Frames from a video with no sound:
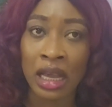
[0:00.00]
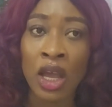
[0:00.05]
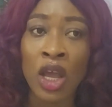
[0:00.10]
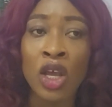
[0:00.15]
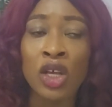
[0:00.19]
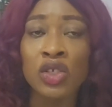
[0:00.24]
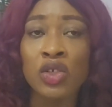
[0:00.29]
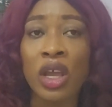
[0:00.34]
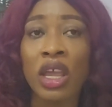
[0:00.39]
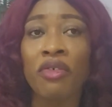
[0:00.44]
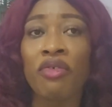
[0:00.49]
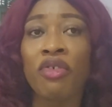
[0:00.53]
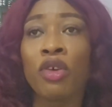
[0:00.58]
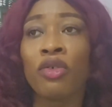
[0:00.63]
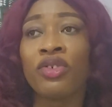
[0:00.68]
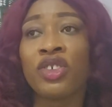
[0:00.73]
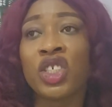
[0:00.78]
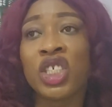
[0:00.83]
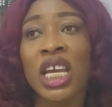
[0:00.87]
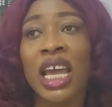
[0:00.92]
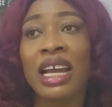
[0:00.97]
So if
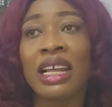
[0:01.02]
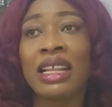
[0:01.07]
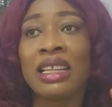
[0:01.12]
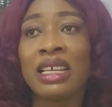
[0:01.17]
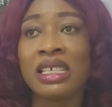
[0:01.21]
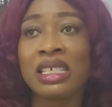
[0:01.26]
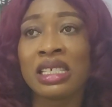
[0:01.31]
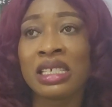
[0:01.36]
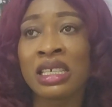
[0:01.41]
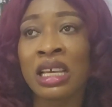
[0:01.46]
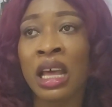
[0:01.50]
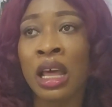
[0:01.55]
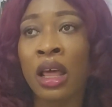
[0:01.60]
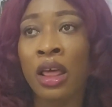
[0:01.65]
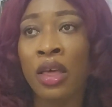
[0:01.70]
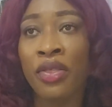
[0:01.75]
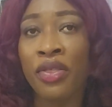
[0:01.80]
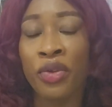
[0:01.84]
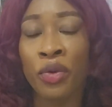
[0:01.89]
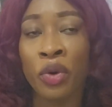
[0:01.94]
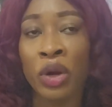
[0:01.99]
you've checked these
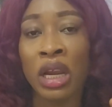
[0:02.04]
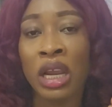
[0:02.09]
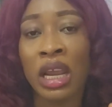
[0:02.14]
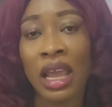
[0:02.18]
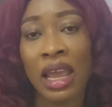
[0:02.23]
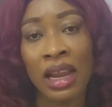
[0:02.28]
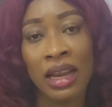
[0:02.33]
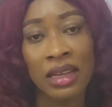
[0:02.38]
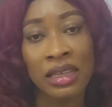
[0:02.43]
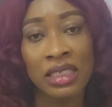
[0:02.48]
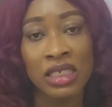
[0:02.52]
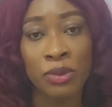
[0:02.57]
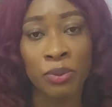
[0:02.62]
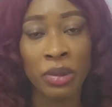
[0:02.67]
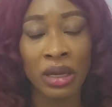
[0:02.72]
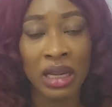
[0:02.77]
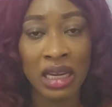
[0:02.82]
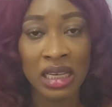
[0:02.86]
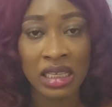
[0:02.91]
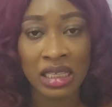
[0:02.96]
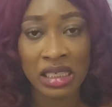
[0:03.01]
3
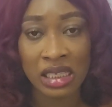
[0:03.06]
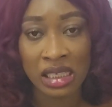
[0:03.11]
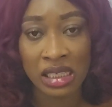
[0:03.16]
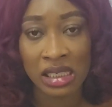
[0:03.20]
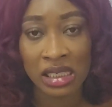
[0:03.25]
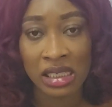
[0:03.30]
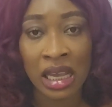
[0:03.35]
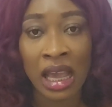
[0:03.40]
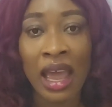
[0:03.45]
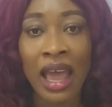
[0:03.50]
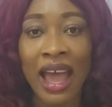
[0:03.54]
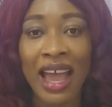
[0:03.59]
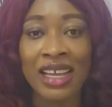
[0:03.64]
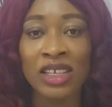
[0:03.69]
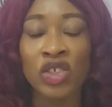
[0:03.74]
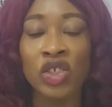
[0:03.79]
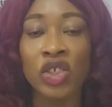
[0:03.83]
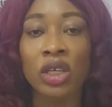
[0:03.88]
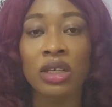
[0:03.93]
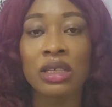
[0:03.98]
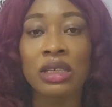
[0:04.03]
eligibilities I
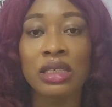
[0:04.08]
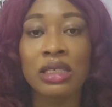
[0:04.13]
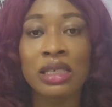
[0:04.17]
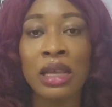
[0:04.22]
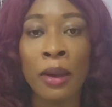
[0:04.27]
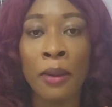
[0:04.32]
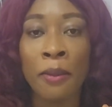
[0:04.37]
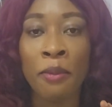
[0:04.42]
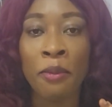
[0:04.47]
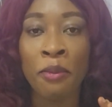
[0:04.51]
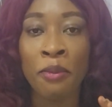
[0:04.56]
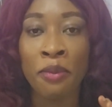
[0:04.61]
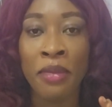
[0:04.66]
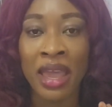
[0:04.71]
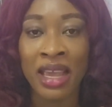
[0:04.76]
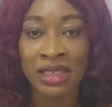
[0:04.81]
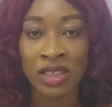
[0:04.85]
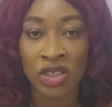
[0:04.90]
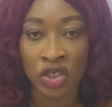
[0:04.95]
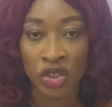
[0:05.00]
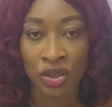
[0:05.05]
just
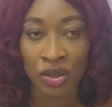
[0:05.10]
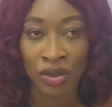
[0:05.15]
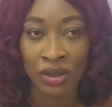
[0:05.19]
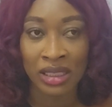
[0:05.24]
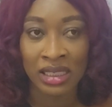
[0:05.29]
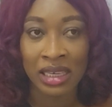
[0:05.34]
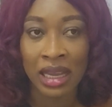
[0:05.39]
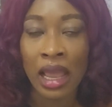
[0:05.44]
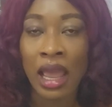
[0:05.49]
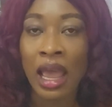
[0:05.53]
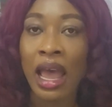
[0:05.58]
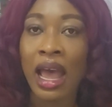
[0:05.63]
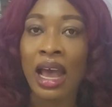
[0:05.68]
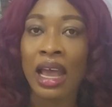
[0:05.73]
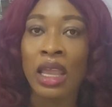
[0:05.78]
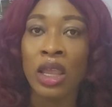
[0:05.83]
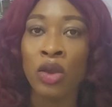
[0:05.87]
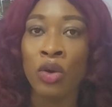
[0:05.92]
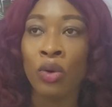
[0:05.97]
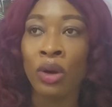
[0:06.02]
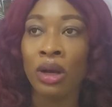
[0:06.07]
mentioned,
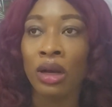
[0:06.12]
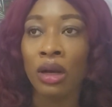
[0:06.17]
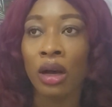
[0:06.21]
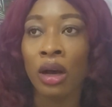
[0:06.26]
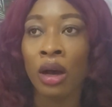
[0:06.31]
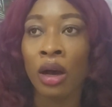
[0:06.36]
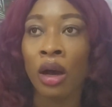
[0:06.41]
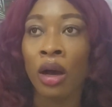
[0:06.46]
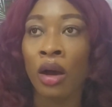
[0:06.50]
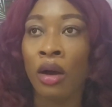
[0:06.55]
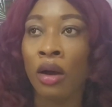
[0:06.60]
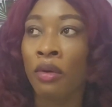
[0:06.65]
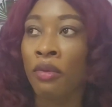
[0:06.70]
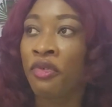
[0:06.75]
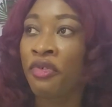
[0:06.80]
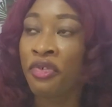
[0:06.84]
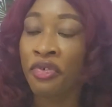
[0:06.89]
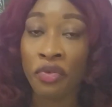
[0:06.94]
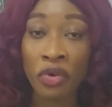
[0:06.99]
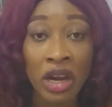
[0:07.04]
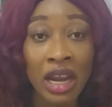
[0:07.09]
and you are
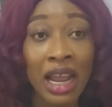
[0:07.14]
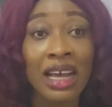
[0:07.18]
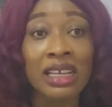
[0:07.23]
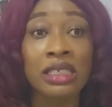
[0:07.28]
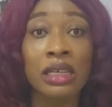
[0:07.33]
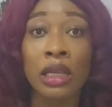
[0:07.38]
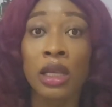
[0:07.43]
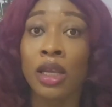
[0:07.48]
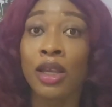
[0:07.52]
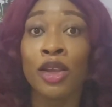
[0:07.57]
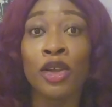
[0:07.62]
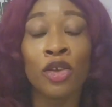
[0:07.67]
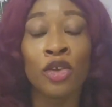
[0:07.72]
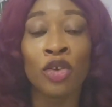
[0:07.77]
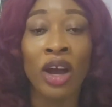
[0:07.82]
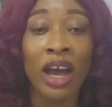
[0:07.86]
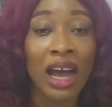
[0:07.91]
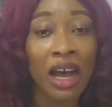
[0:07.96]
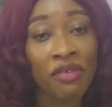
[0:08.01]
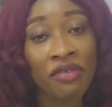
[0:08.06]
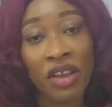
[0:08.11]
free, as in you
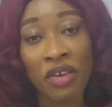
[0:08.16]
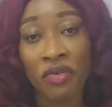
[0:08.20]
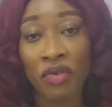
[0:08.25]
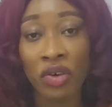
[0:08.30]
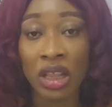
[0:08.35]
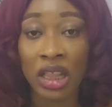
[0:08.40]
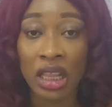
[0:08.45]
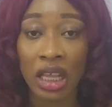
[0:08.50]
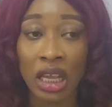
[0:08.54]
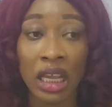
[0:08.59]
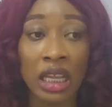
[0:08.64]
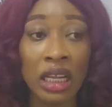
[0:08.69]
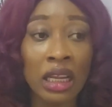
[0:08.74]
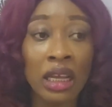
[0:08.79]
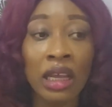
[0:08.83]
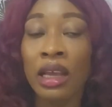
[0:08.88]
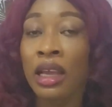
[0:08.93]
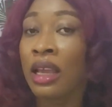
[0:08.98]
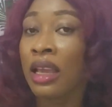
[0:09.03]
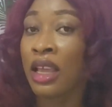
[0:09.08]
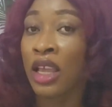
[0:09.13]
have everything,
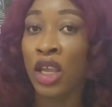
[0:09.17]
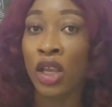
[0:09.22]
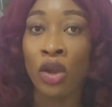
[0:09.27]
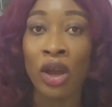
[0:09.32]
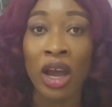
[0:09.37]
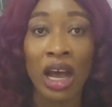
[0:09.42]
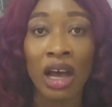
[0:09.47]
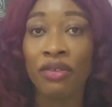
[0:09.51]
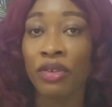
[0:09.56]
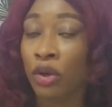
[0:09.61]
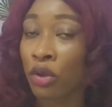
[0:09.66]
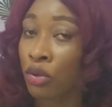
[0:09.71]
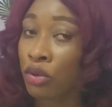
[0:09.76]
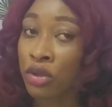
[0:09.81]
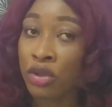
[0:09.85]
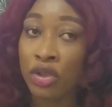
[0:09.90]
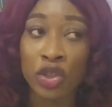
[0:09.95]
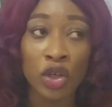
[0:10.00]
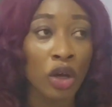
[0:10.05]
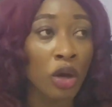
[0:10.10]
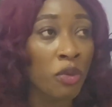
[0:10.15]
you have a
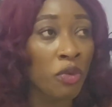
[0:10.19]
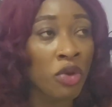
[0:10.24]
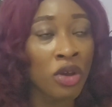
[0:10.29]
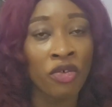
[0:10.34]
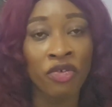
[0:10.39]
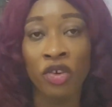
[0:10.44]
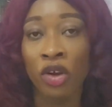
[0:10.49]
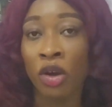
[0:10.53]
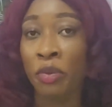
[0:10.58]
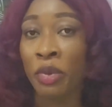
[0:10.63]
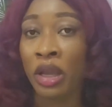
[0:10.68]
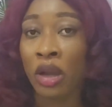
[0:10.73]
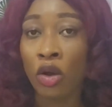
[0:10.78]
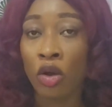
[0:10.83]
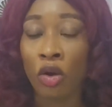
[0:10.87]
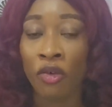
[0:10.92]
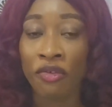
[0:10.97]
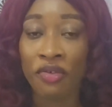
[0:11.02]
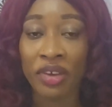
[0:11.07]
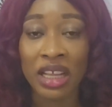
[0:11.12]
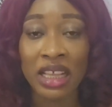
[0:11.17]
good job, you have not been
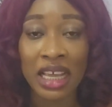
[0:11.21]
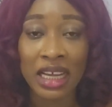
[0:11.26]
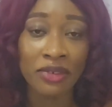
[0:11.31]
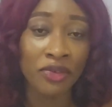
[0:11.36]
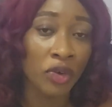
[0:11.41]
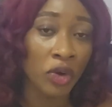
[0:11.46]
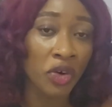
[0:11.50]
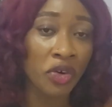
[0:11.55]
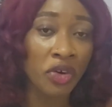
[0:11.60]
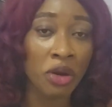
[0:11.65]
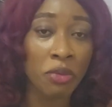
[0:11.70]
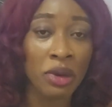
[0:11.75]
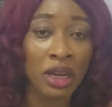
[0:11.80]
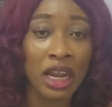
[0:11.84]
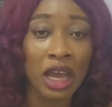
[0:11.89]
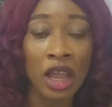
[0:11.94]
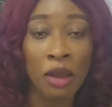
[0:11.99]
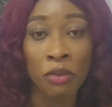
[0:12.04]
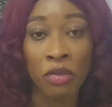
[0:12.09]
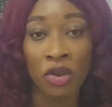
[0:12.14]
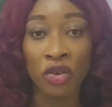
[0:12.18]
convicted for
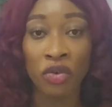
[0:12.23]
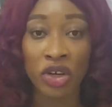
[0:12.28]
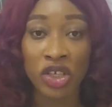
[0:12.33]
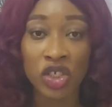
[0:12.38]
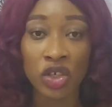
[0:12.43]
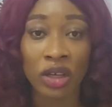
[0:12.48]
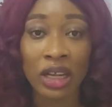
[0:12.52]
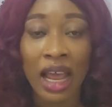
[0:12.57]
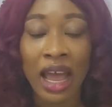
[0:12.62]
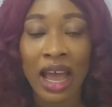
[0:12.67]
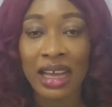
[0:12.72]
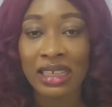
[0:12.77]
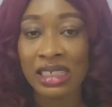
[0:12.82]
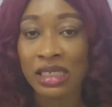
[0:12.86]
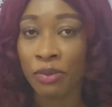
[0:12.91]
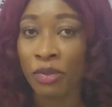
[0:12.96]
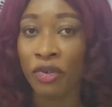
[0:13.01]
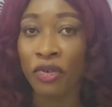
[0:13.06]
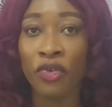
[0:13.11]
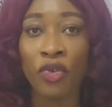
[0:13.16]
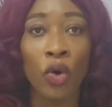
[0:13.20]
criminal immigration acts
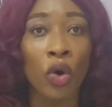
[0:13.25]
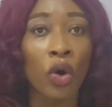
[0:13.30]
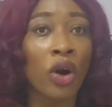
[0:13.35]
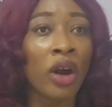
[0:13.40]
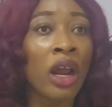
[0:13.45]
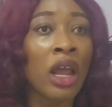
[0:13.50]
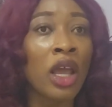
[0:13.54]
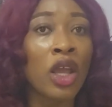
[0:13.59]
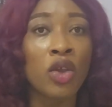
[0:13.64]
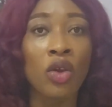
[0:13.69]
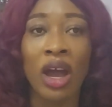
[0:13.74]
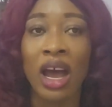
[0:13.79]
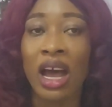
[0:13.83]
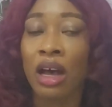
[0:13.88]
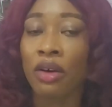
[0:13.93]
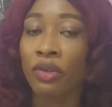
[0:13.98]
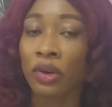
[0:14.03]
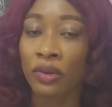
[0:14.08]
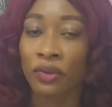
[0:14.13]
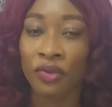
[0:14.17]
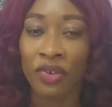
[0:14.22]
before, you
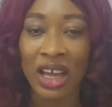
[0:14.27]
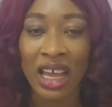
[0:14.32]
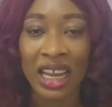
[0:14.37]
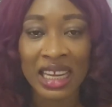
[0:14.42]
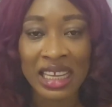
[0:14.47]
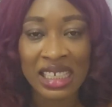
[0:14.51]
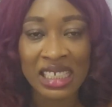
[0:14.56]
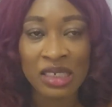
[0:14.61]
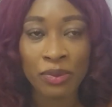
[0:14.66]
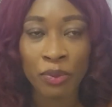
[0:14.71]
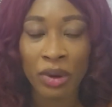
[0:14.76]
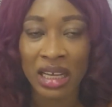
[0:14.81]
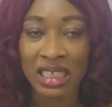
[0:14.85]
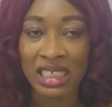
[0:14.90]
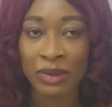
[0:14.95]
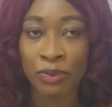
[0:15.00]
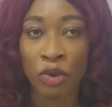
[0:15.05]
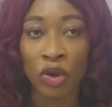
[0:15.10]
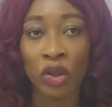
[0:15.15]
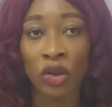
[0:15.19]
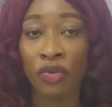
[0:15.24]
have a valid
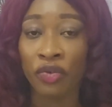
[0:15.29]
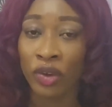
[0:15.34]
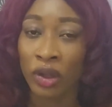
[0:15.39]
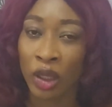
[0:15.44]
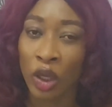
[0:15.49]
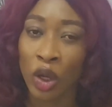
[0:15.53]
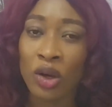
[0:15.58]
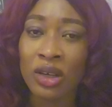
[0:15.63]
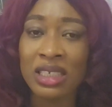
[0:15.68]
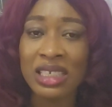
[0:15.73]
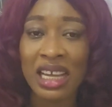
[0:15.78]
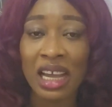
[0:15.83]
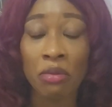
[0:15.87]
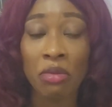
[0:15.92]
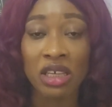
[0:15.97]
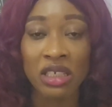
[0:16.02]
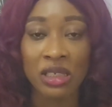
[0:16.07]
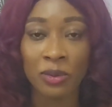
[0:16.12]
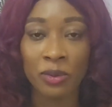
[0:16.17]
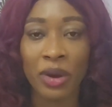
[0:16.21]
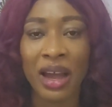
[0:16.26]
passport of a long time
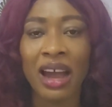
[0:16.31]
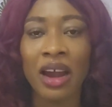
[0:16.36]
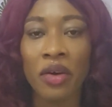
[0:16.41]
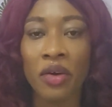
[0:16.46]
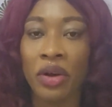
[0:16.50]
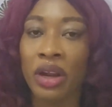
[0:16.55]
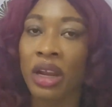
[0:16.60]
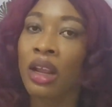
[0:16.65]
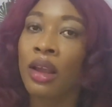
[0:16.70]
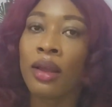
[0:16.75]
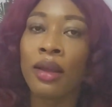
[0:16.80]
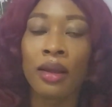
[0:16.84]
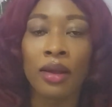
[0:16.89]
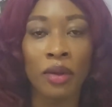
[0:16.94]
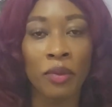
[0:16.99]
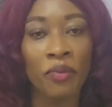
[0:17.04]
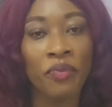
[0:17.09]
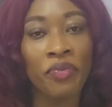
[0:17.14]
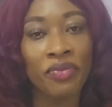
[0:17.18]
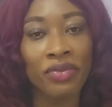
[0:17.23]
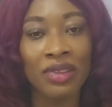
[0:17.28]
expiry,
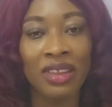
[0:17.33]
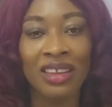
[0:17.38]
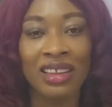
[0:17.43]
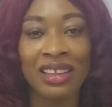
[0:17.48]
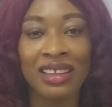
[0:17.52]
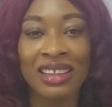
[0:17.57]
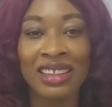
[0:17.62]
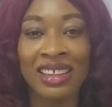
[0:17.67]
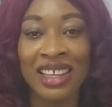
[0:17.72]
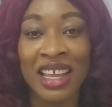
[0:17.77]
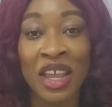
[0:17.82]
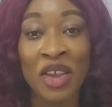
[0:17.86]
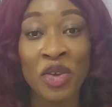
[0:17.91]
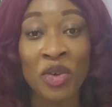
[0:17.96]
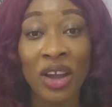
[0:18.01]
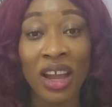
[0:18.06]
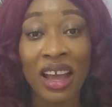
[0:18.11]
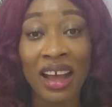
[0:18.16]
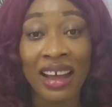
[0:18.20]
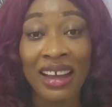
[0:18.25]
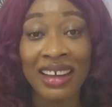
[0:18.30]
then you
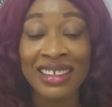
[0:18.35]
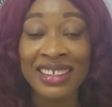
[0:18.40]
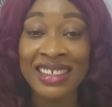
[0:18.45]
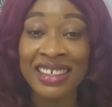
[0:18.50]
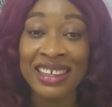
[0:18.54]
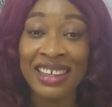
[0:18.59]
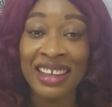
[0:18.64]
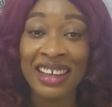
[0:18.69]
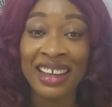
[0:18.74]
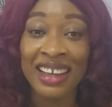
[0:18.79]
can